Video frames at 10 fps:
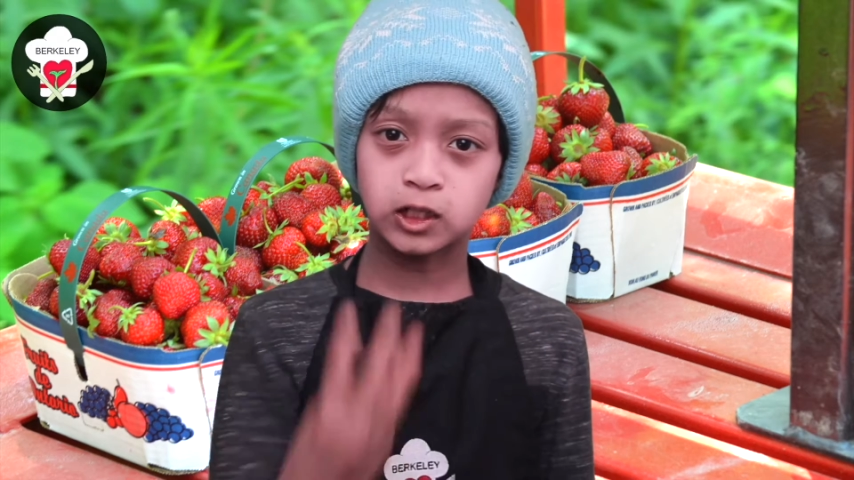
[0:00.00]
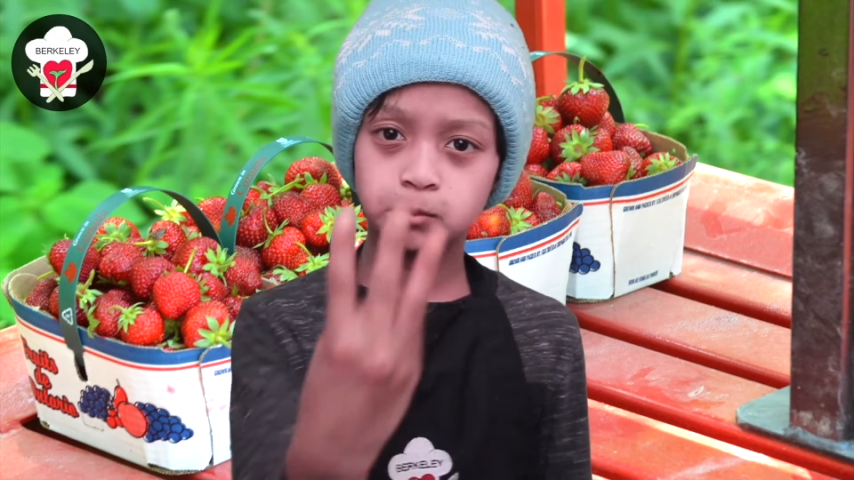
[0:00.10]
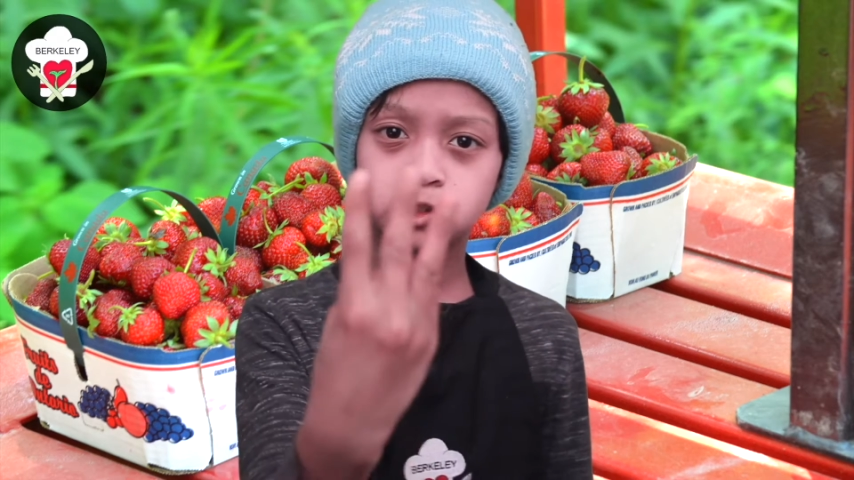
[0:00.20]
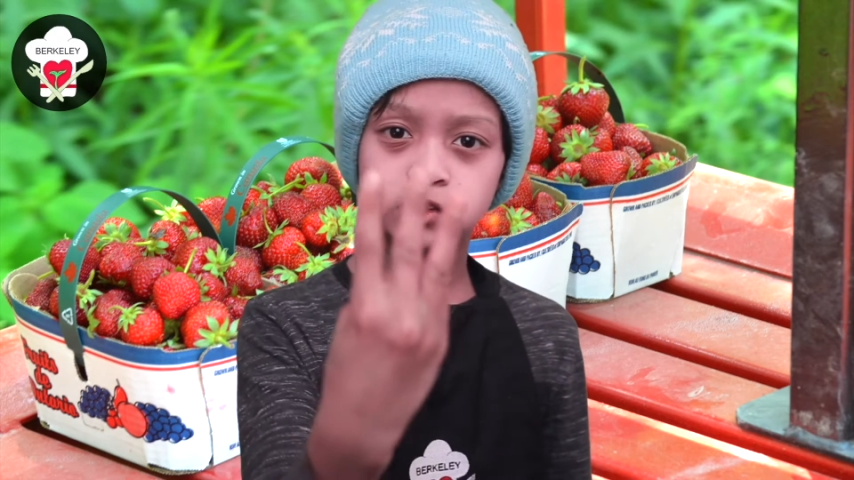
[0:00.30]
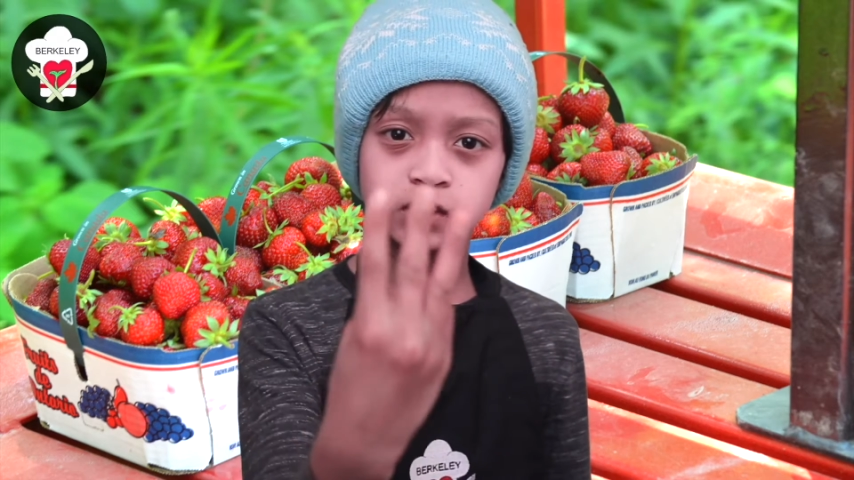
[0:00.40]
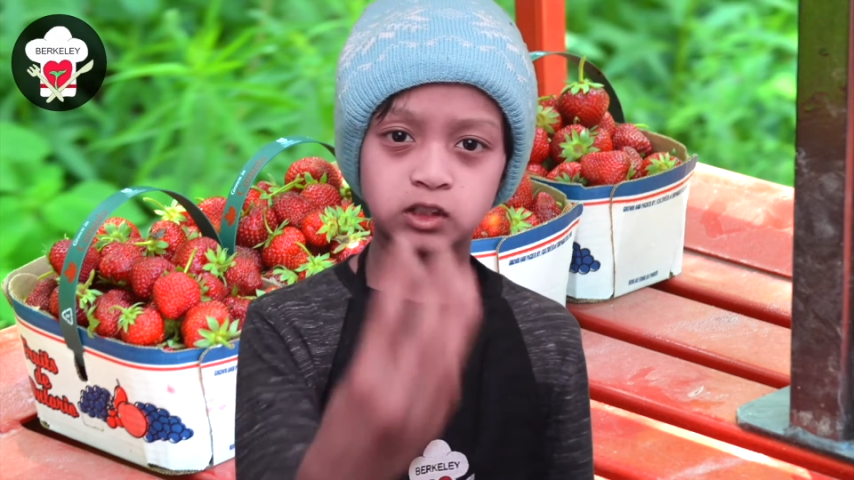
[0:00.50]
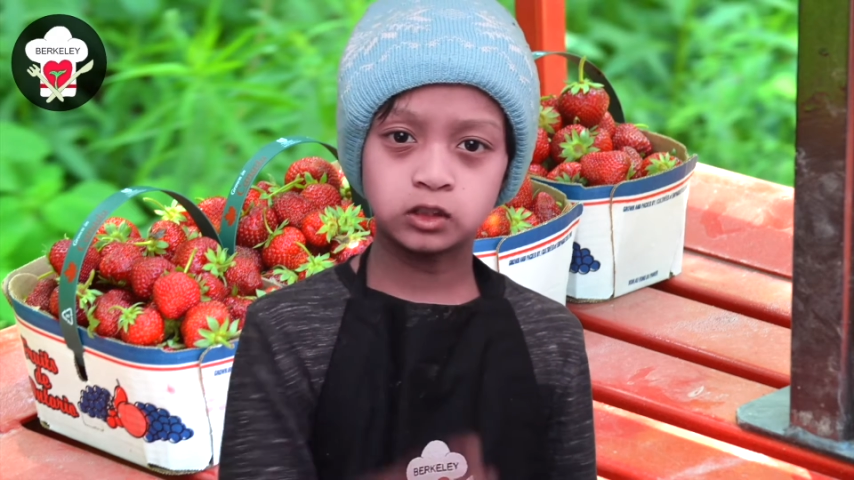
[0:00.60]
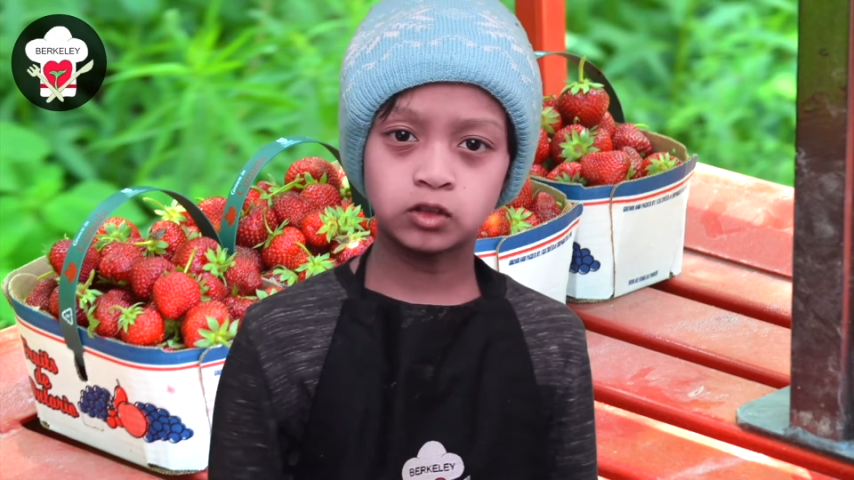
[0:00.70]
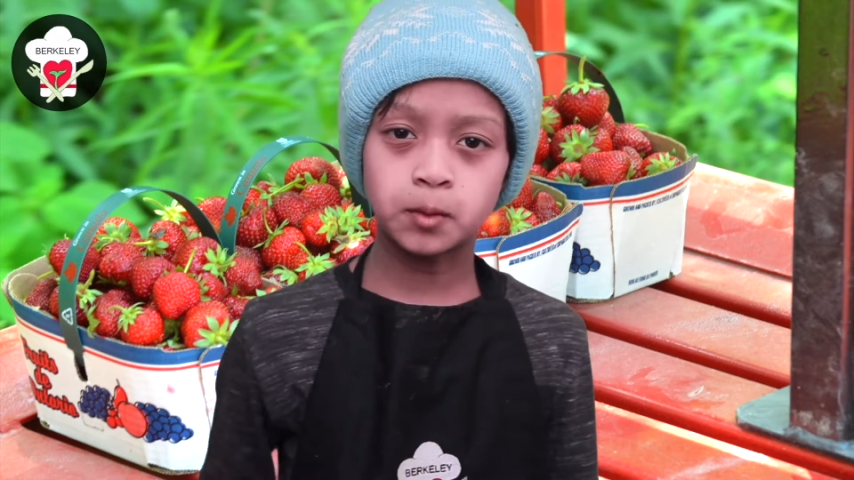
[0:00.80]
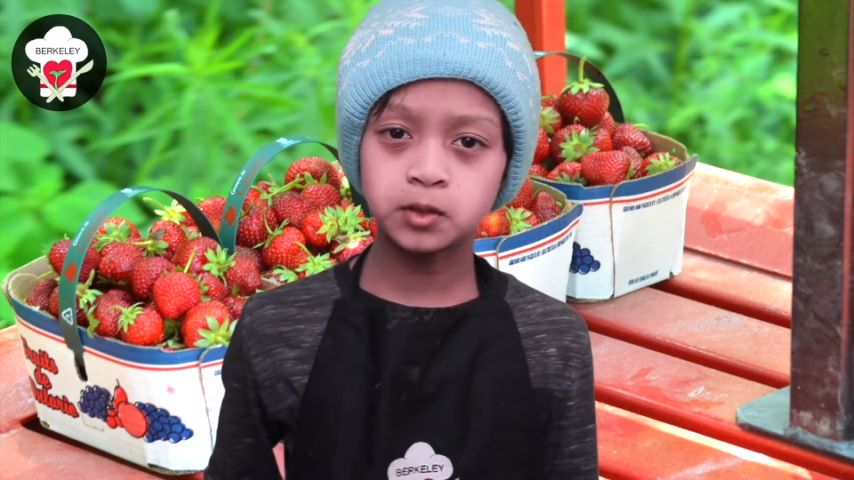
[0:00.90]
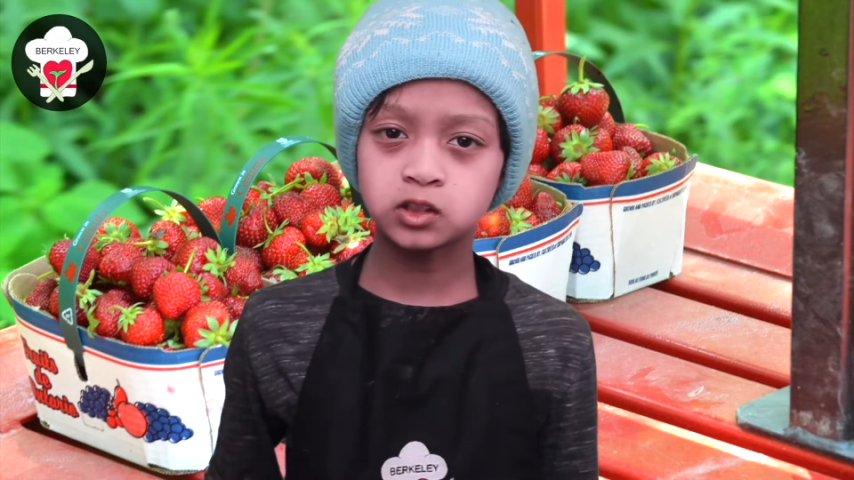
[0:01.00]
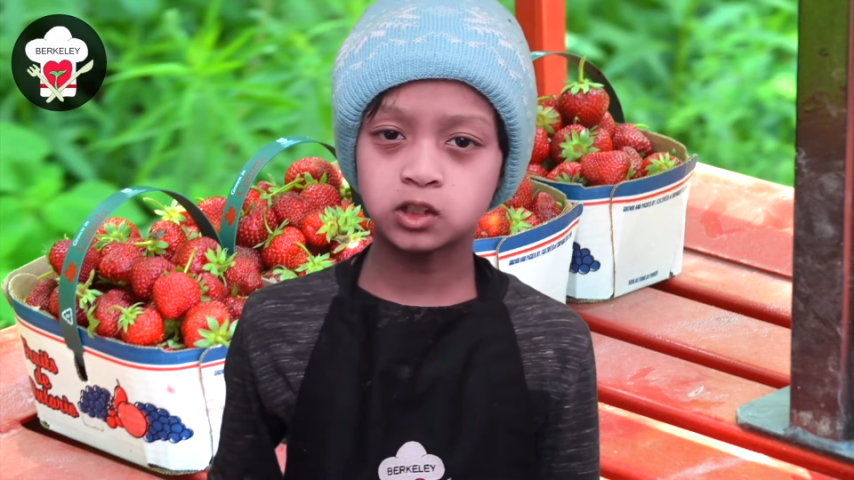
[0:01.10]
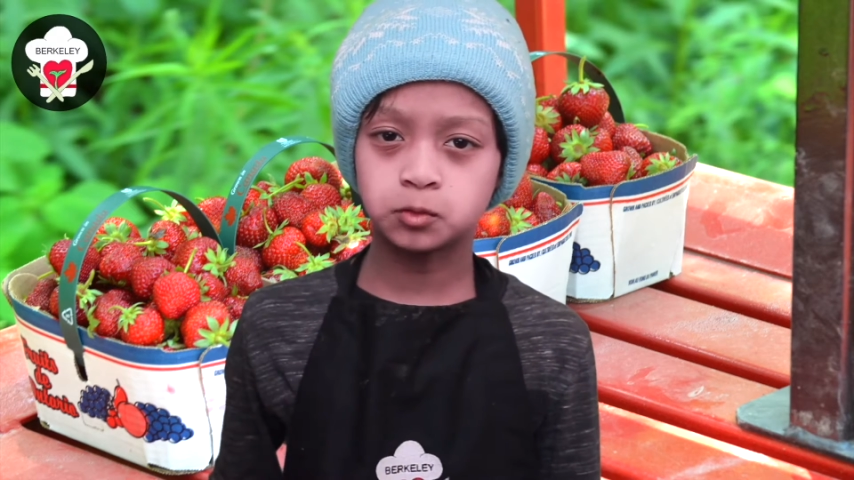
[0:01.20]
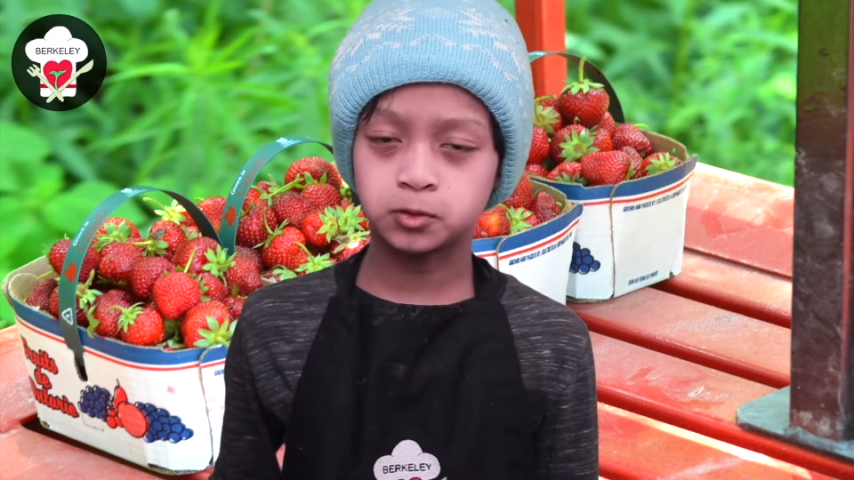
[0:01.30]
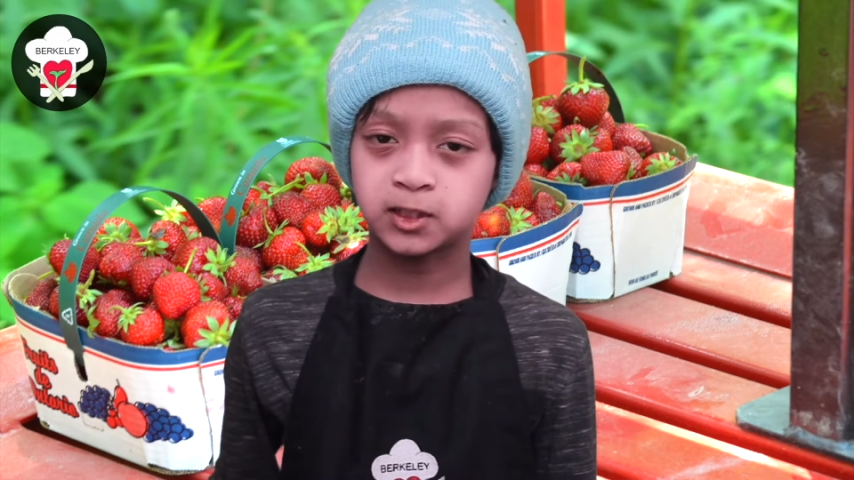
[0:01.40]
Number 3, strawberries
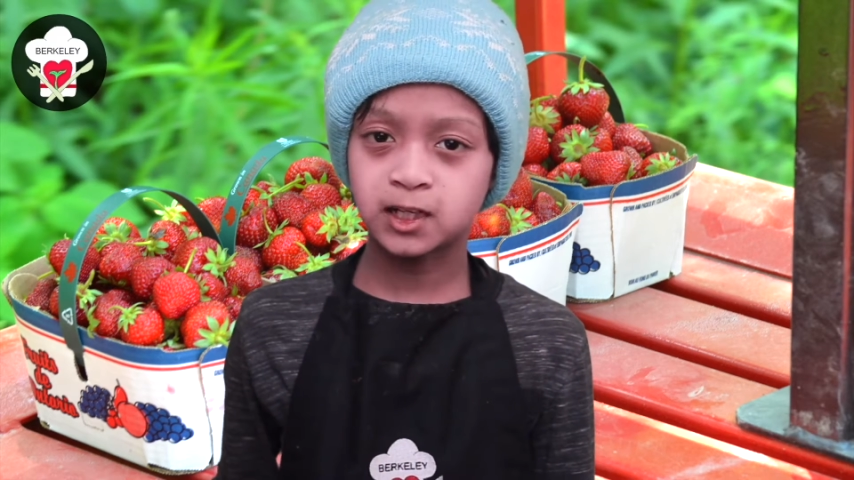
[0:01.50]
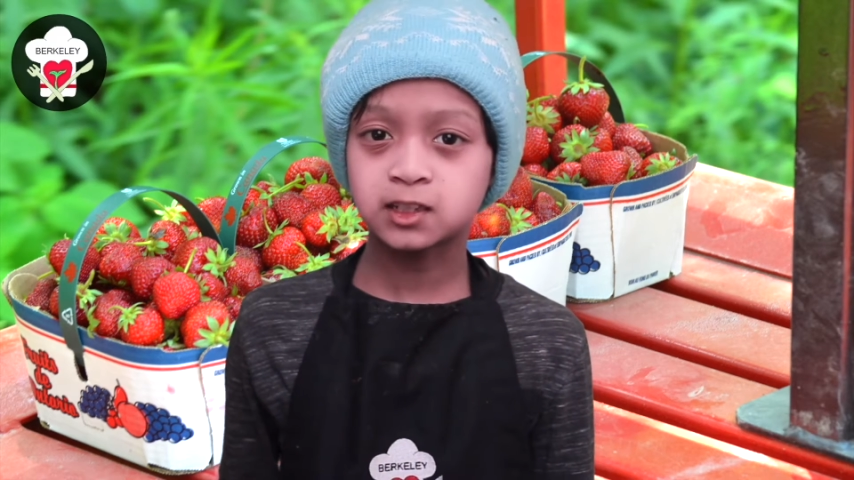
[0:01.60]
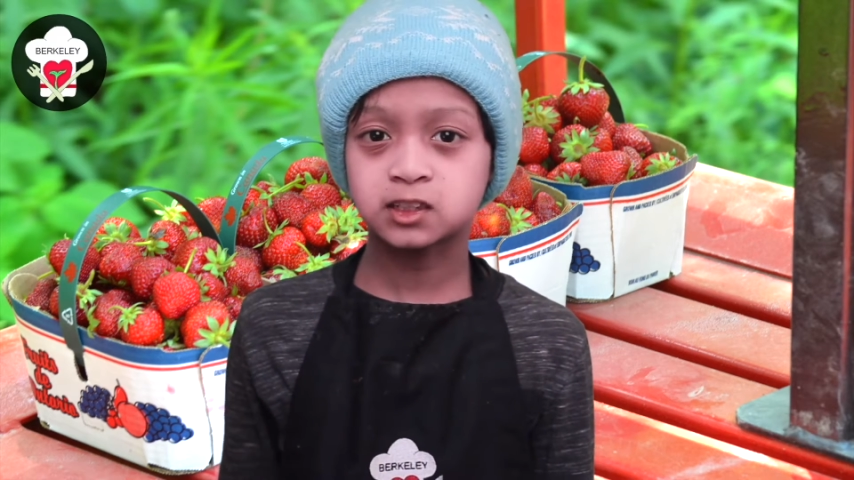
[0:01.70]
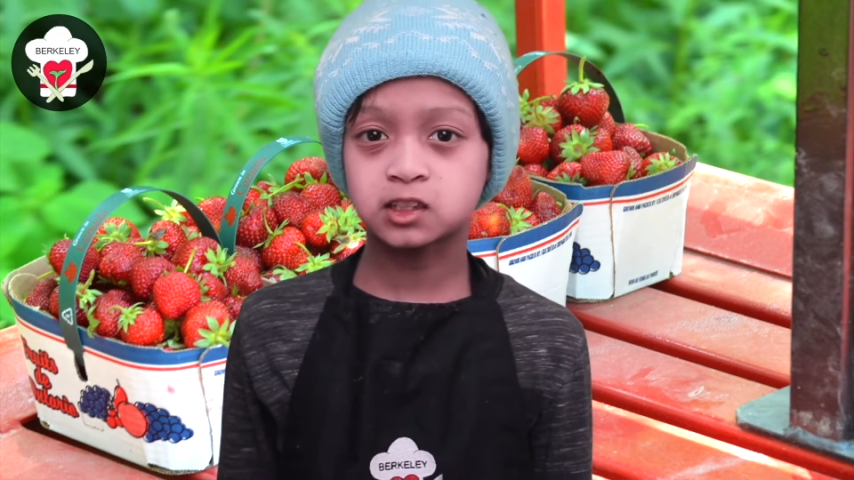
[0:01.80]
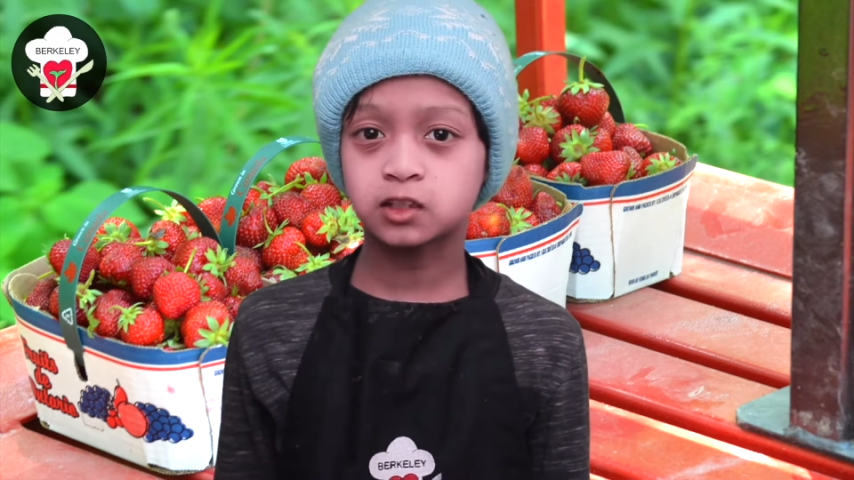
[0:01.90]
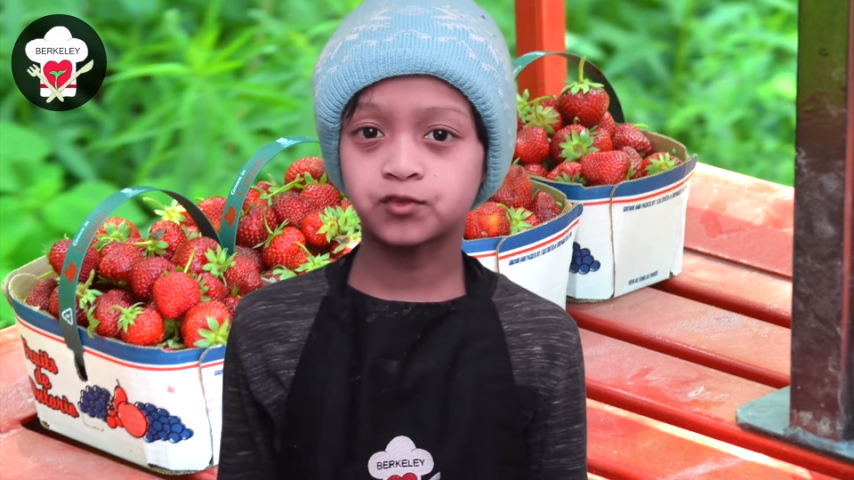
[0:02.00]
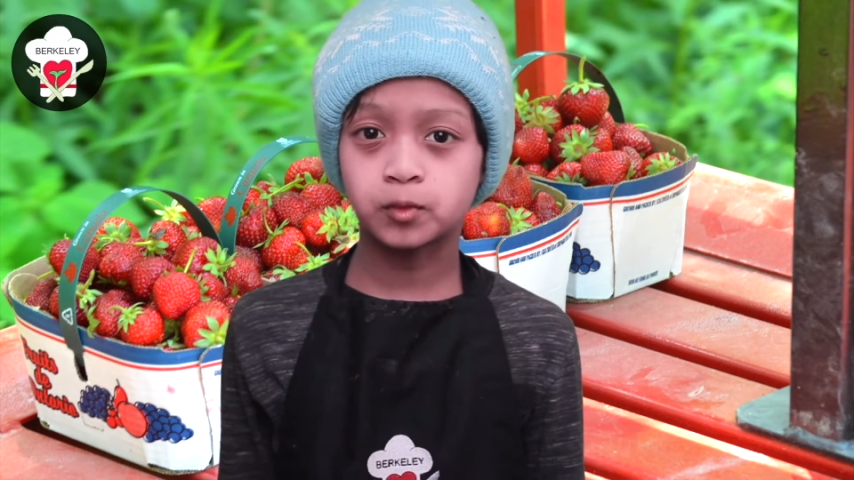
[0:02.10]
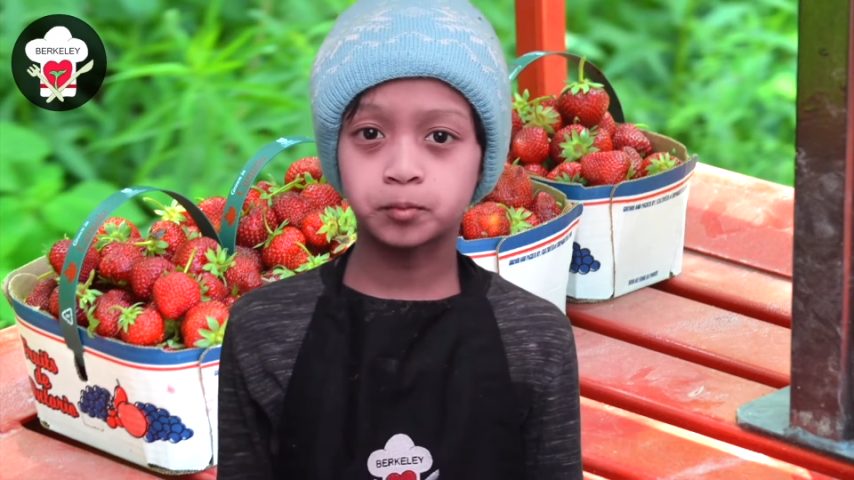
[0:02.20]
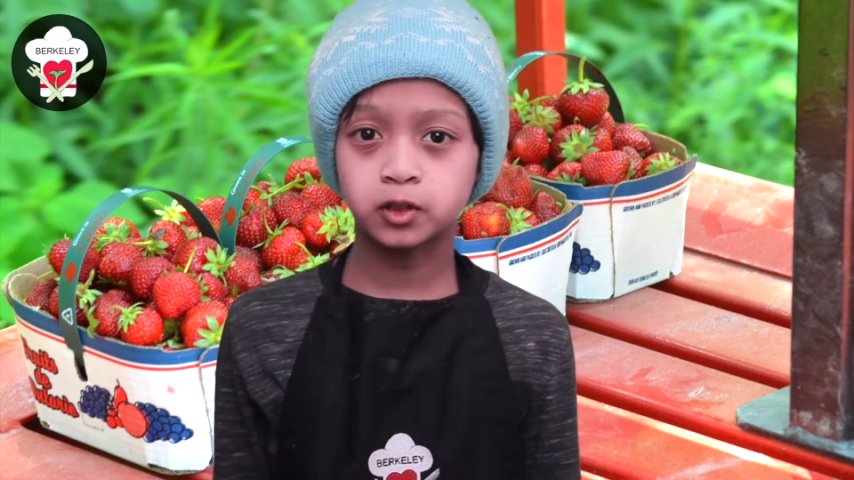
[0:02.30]
can protect the skin from